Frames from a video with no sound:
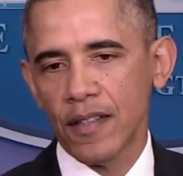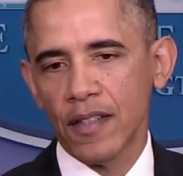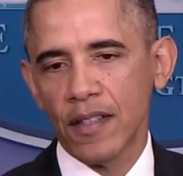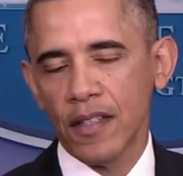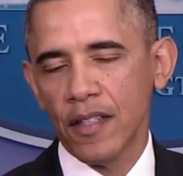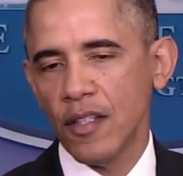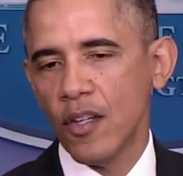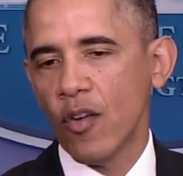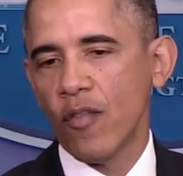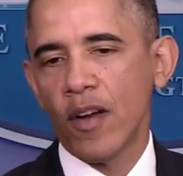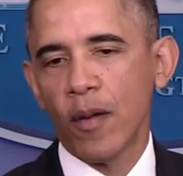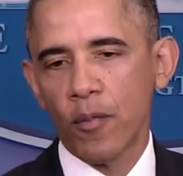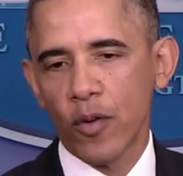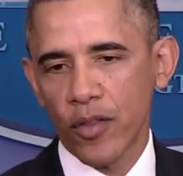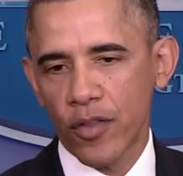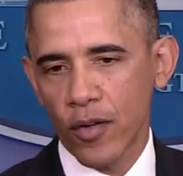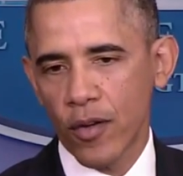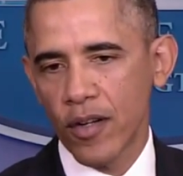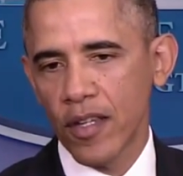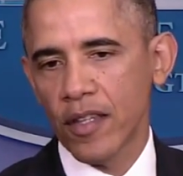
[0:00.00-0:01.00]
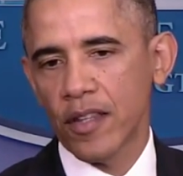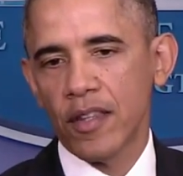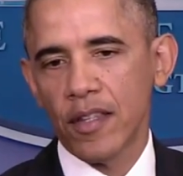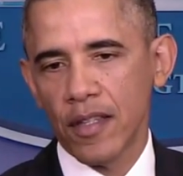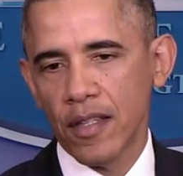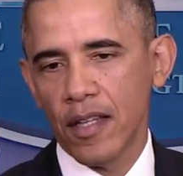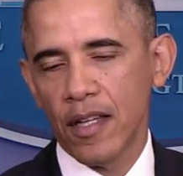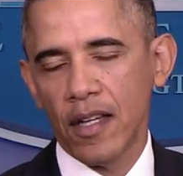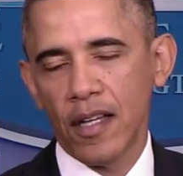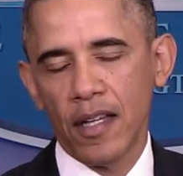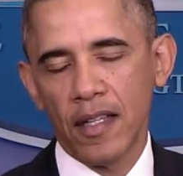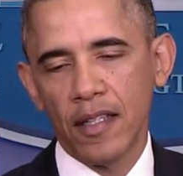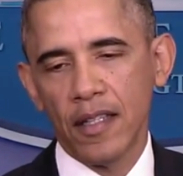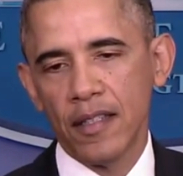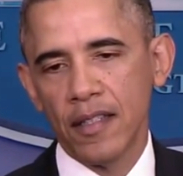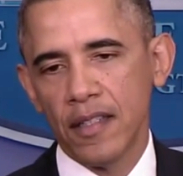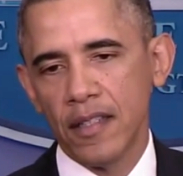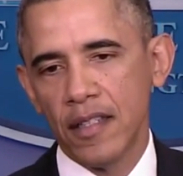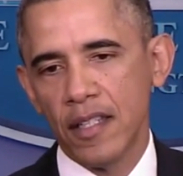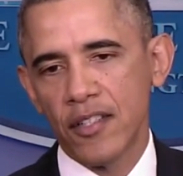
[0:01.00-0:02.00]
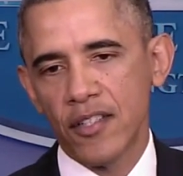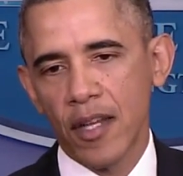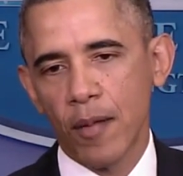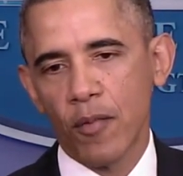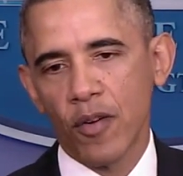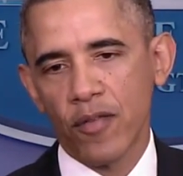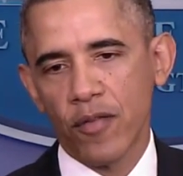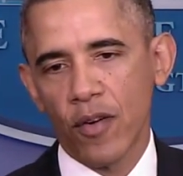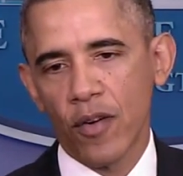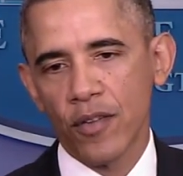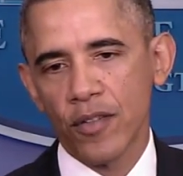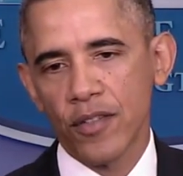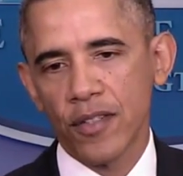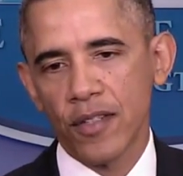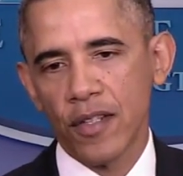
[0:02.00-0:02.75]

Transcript: November 30th, December 1st.